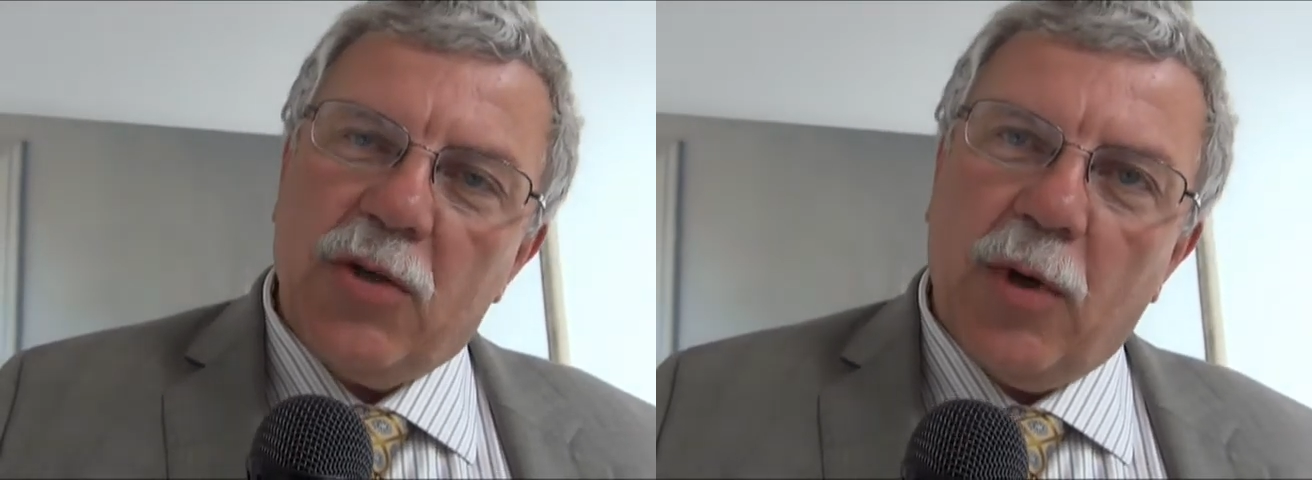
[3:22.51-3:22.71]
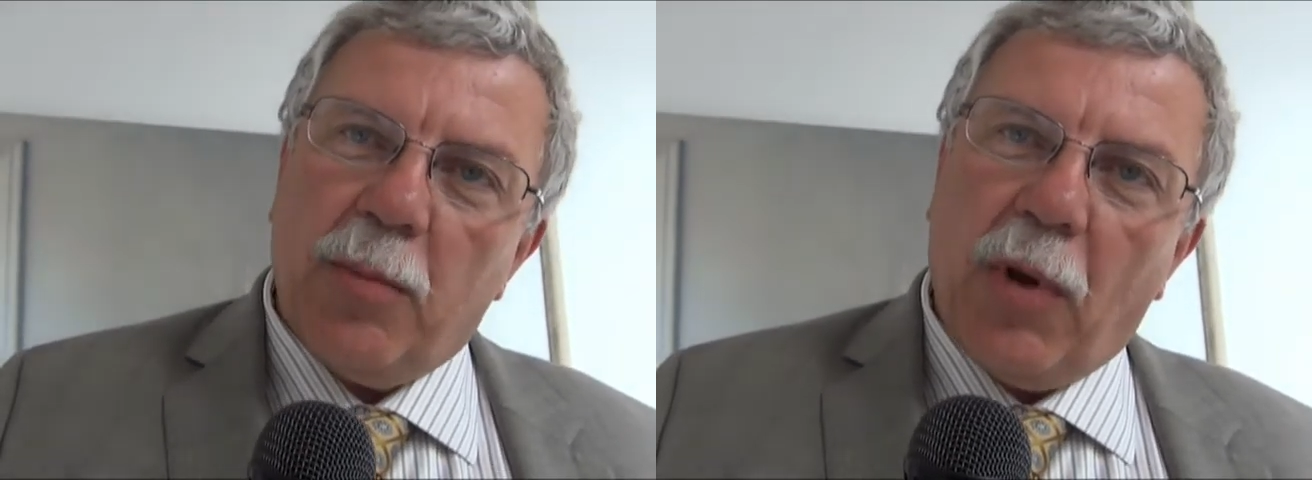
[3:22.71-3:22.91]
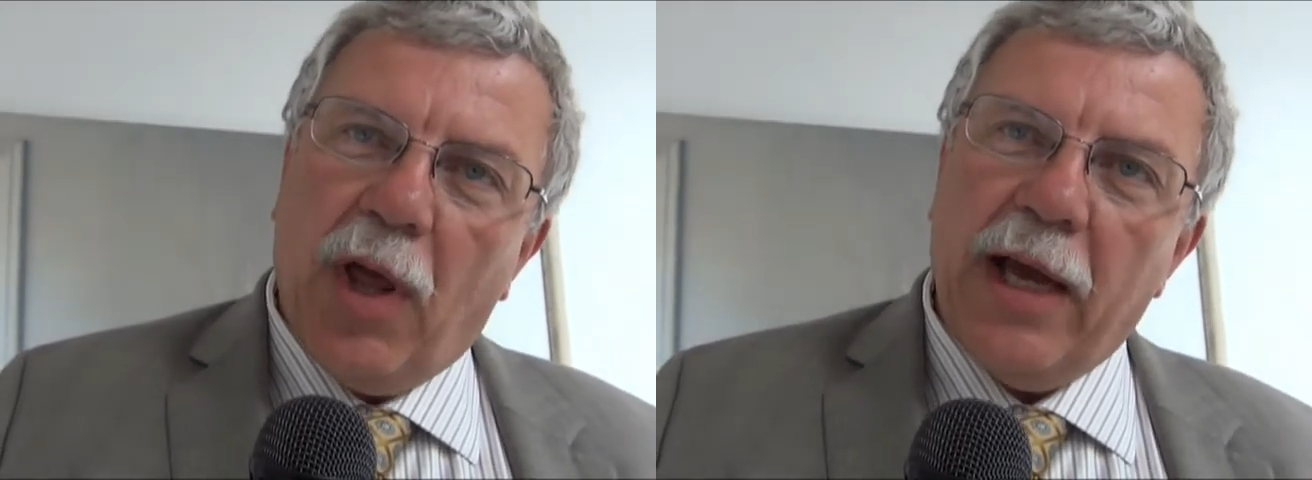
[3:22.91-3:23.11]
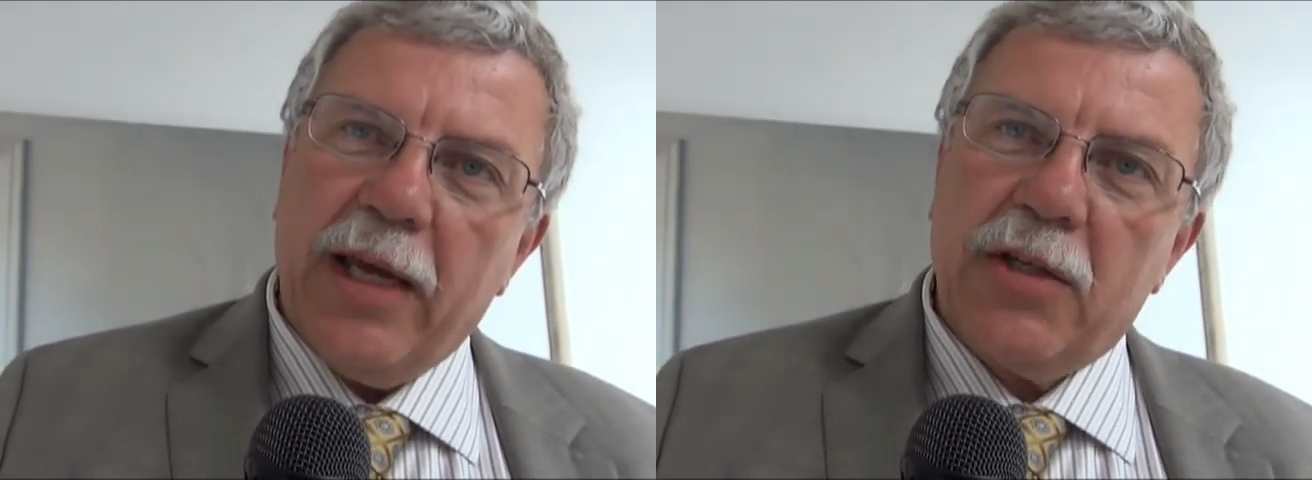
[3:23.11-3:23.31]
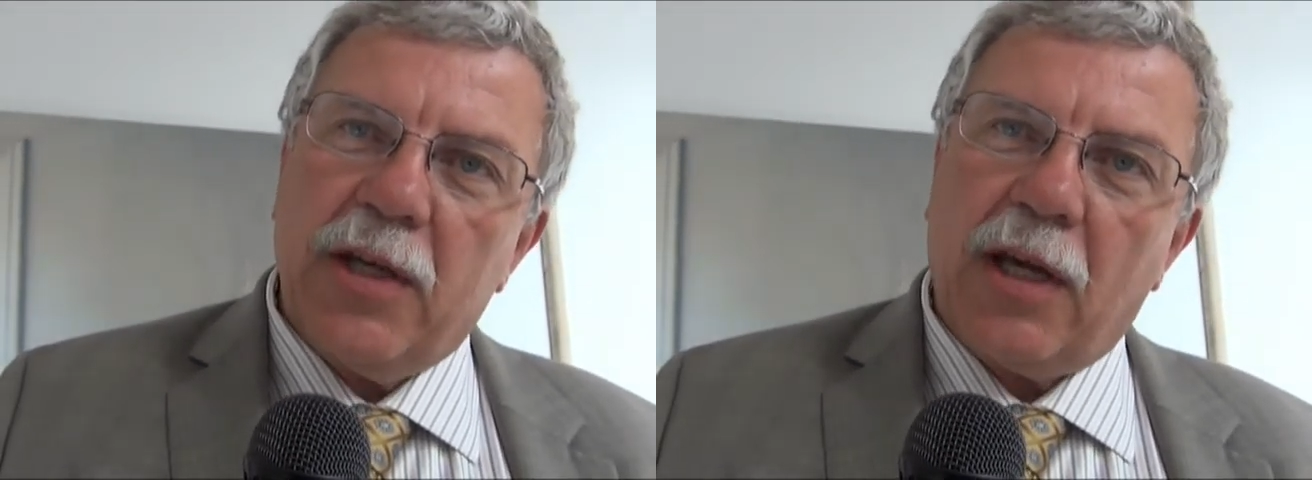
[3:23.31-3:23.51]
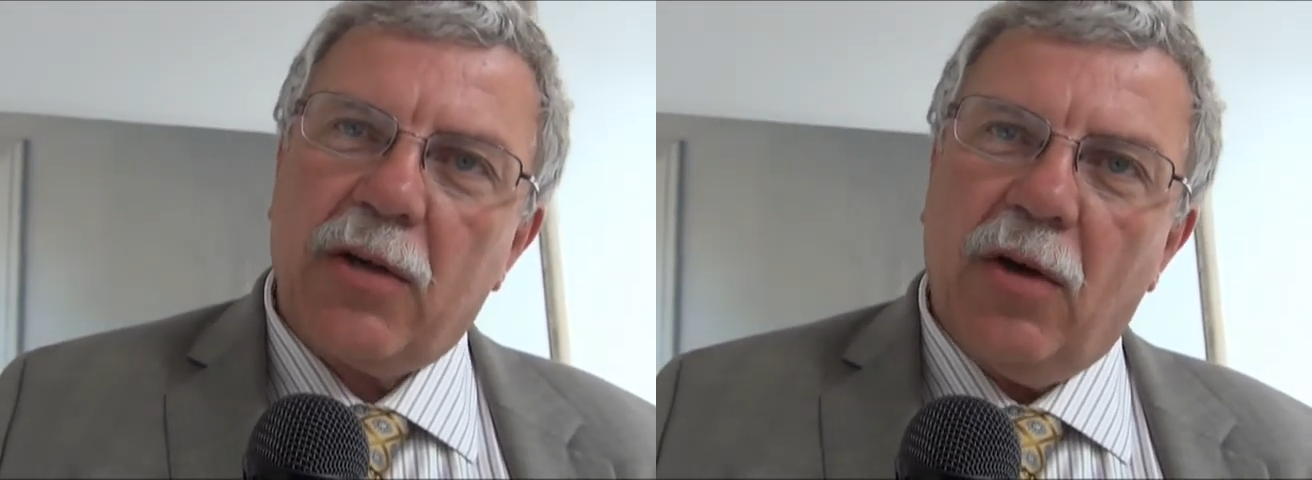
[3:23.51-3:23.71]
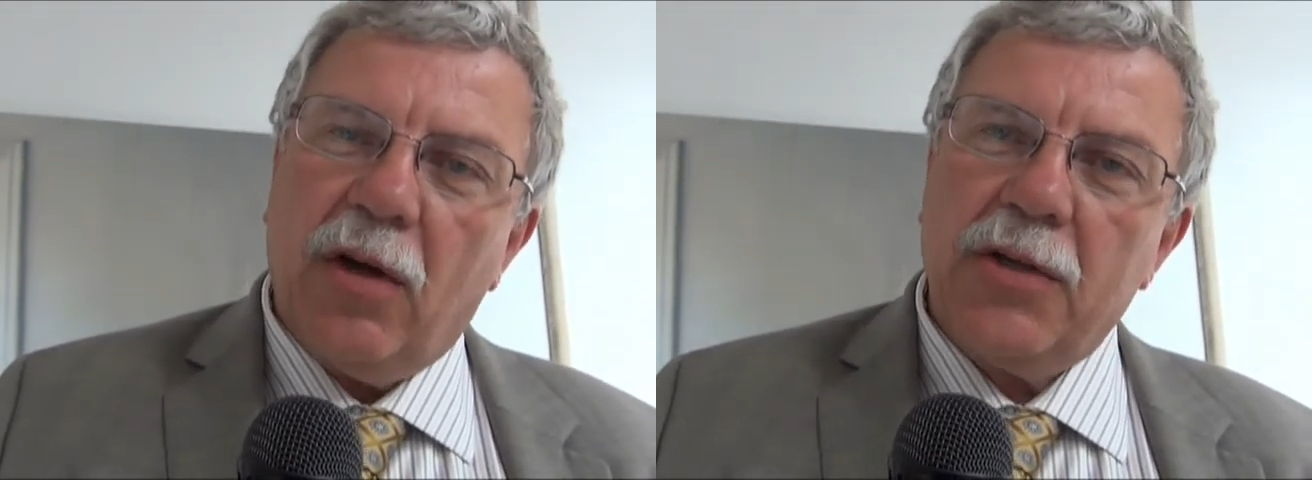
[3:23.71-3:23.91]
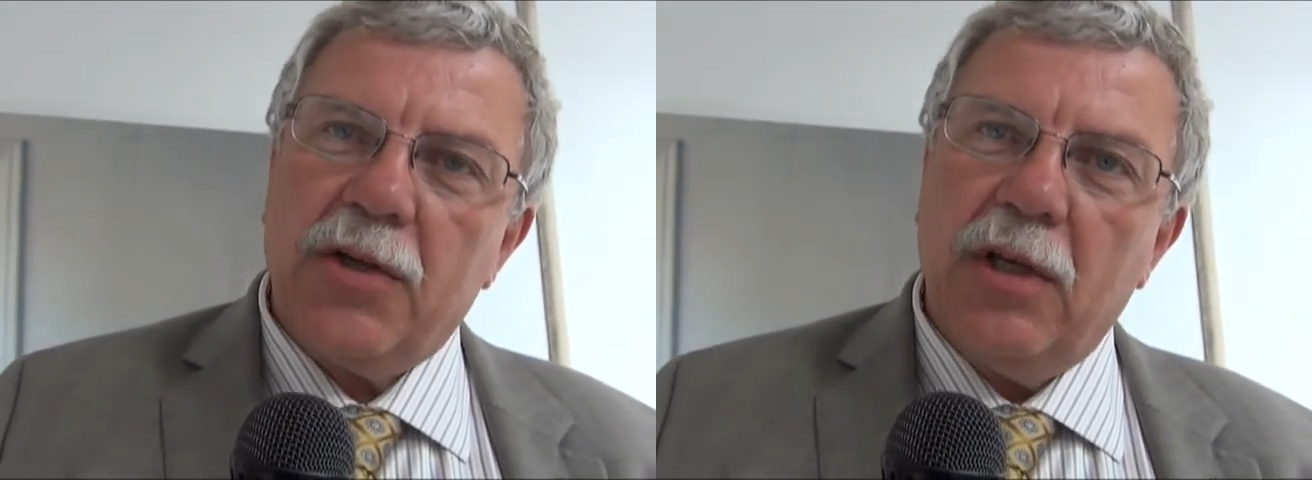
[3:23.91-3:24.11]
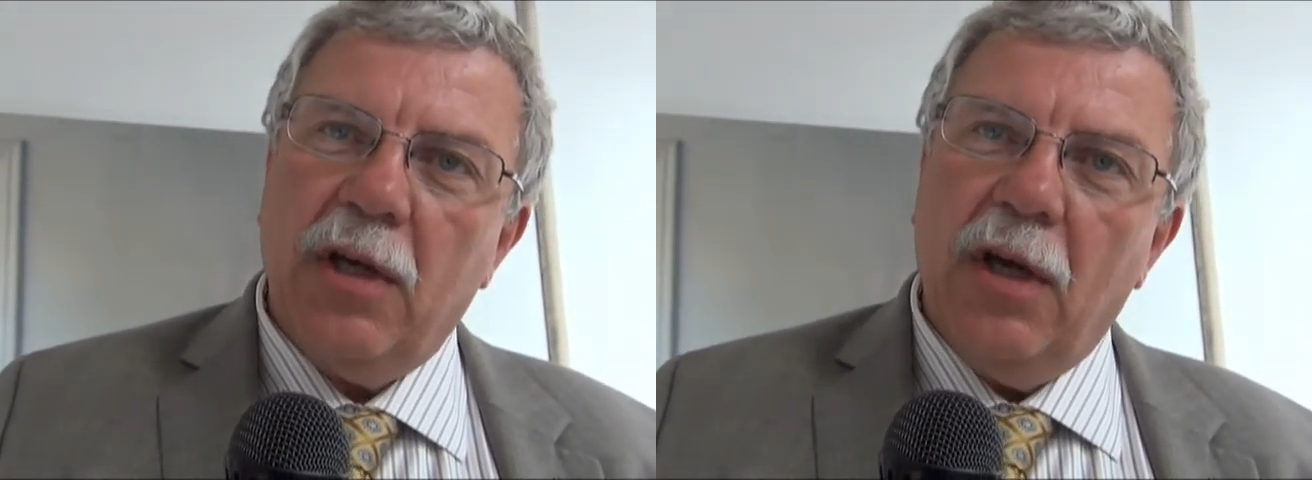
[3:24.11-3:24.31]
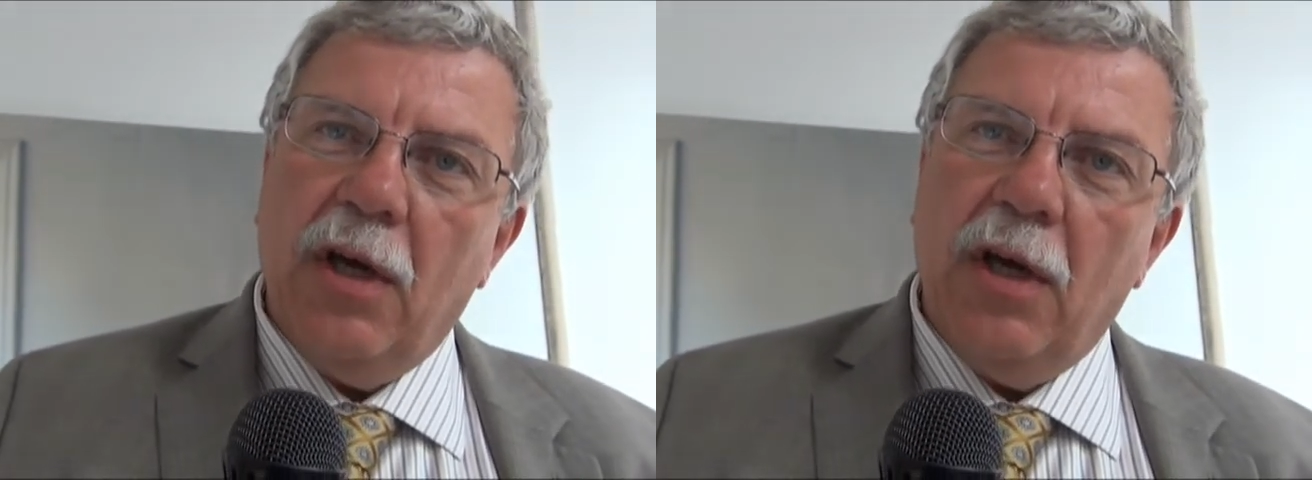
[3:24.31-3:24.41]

to apply a technology,